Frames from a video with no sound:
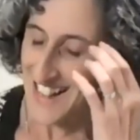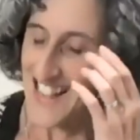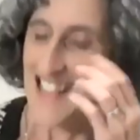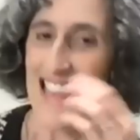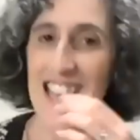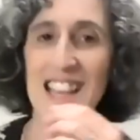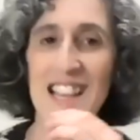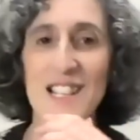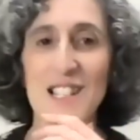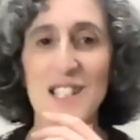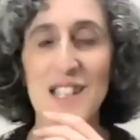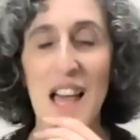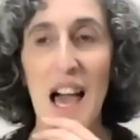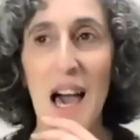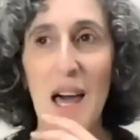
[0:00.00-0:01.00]
is
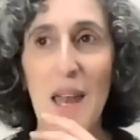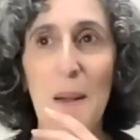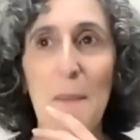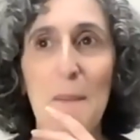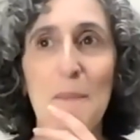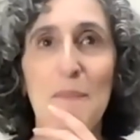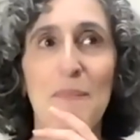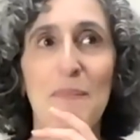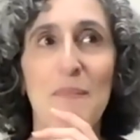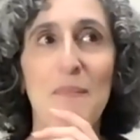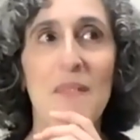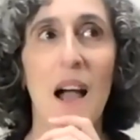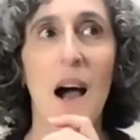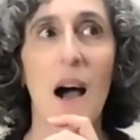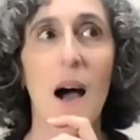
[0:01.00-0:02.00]
that
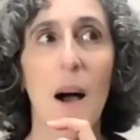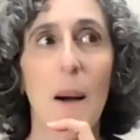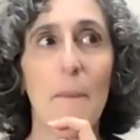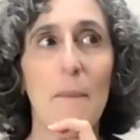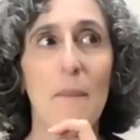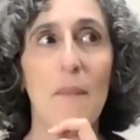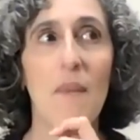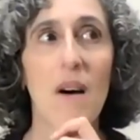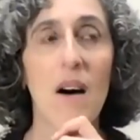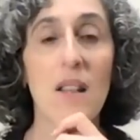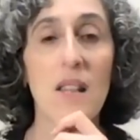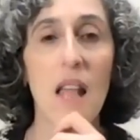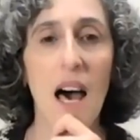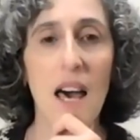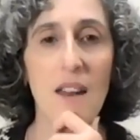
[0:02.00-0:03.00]
a
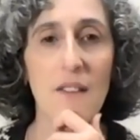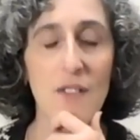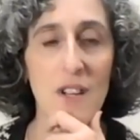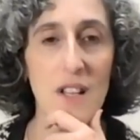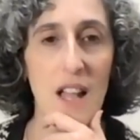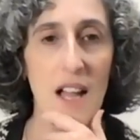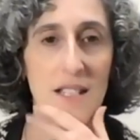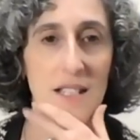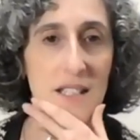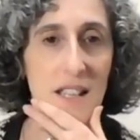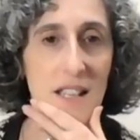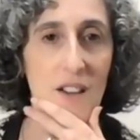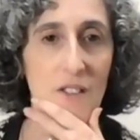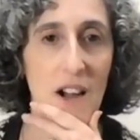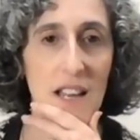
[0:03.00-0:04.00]
lot of the classes
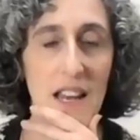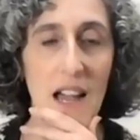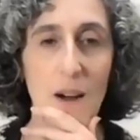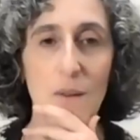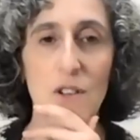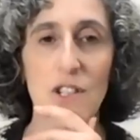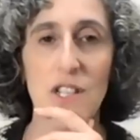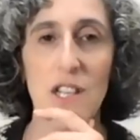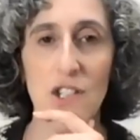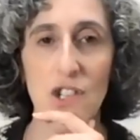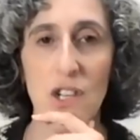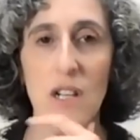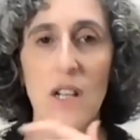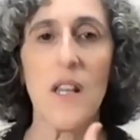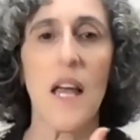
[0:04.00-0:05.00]
that right now are
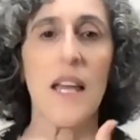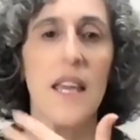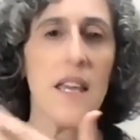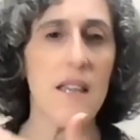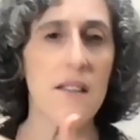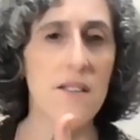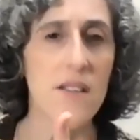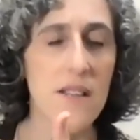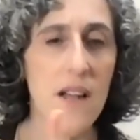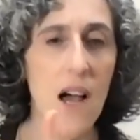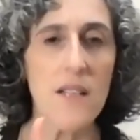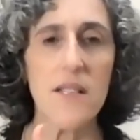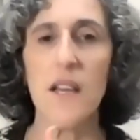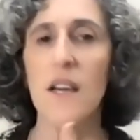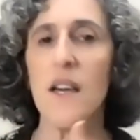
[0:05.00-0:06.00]
digital, like Easy
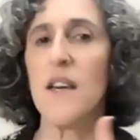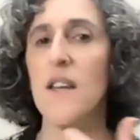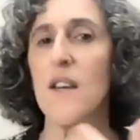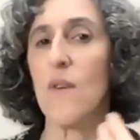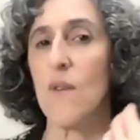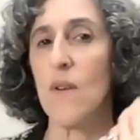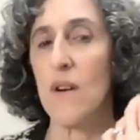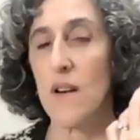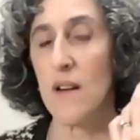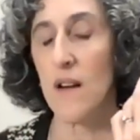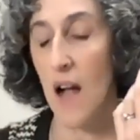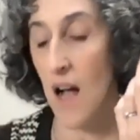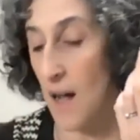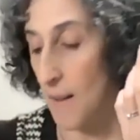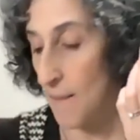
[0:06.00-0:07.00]
Does It or
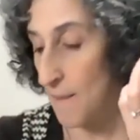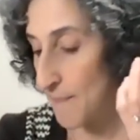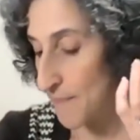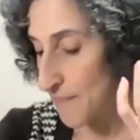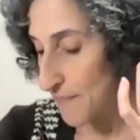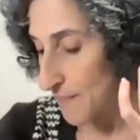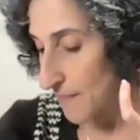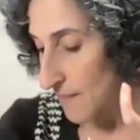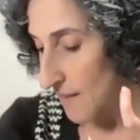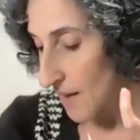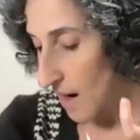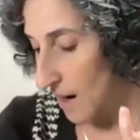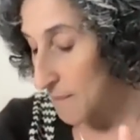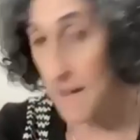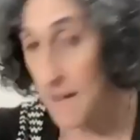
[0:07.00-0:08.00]

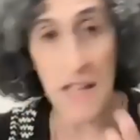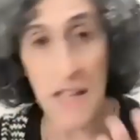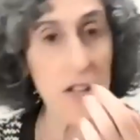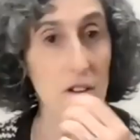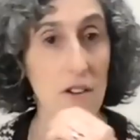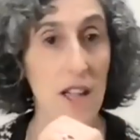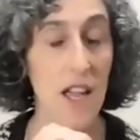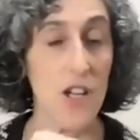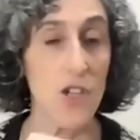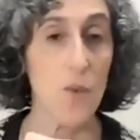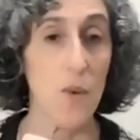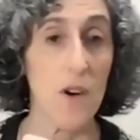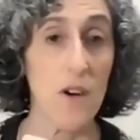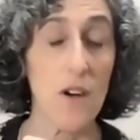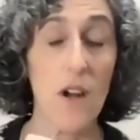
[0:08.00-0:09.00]
Make Your Gauge
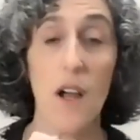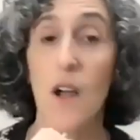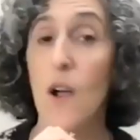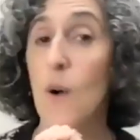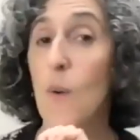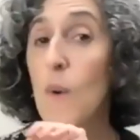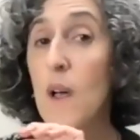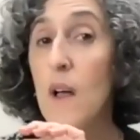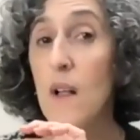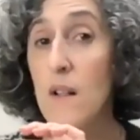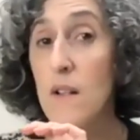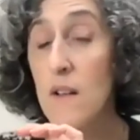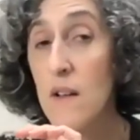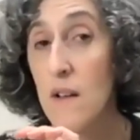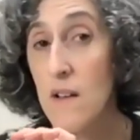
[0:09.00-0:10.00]
Work,
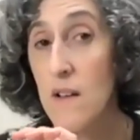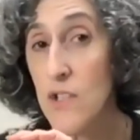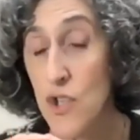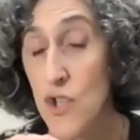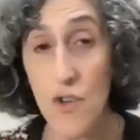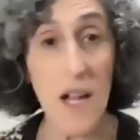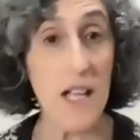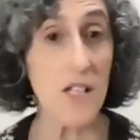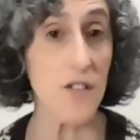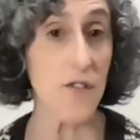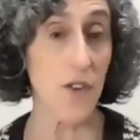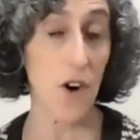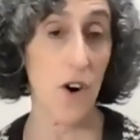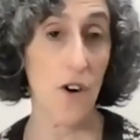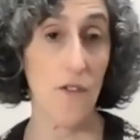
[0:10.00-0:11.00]
will
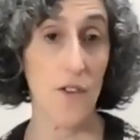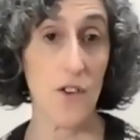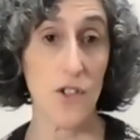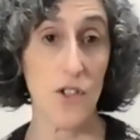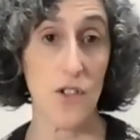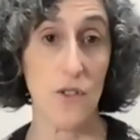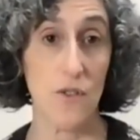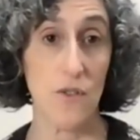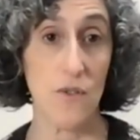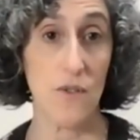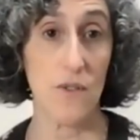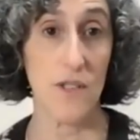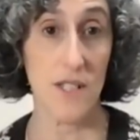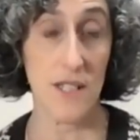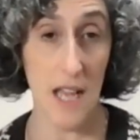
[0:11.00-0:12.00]
transfer over to
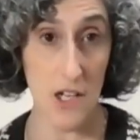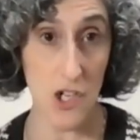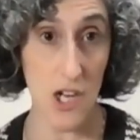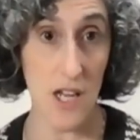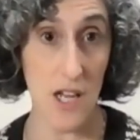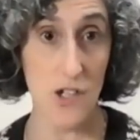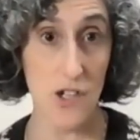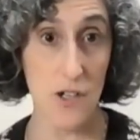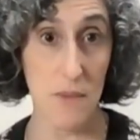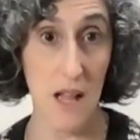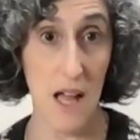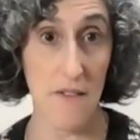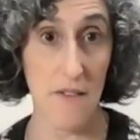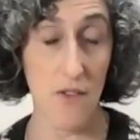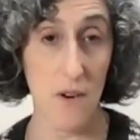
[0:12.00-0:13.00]
this educational
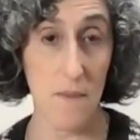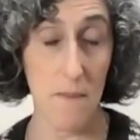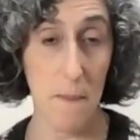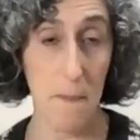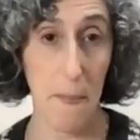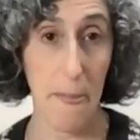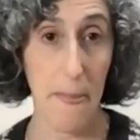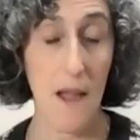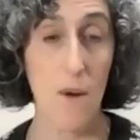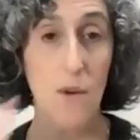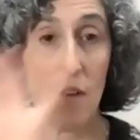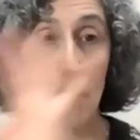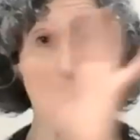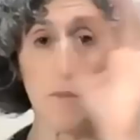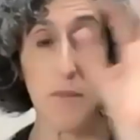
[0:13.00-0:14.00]
platform where
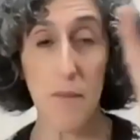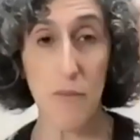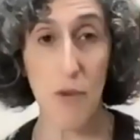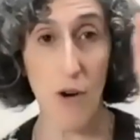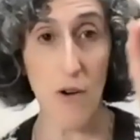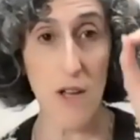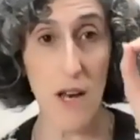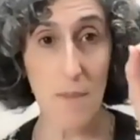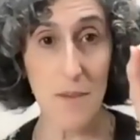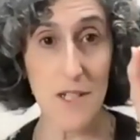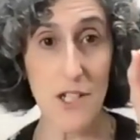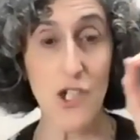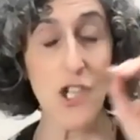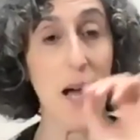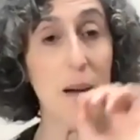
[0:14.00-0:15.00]
they'll be broken up
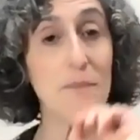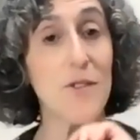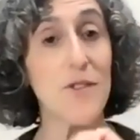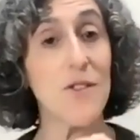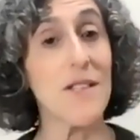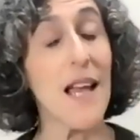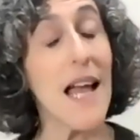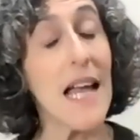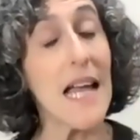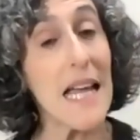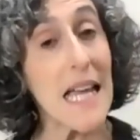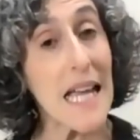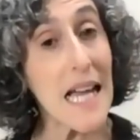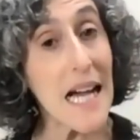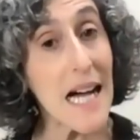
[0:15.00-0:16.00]
into chapters,
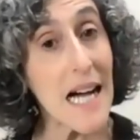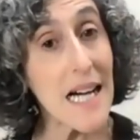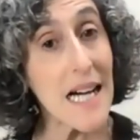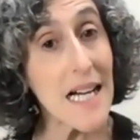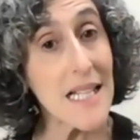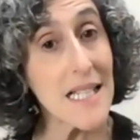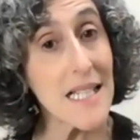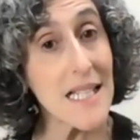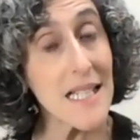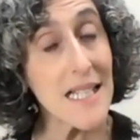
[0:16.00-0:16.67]
and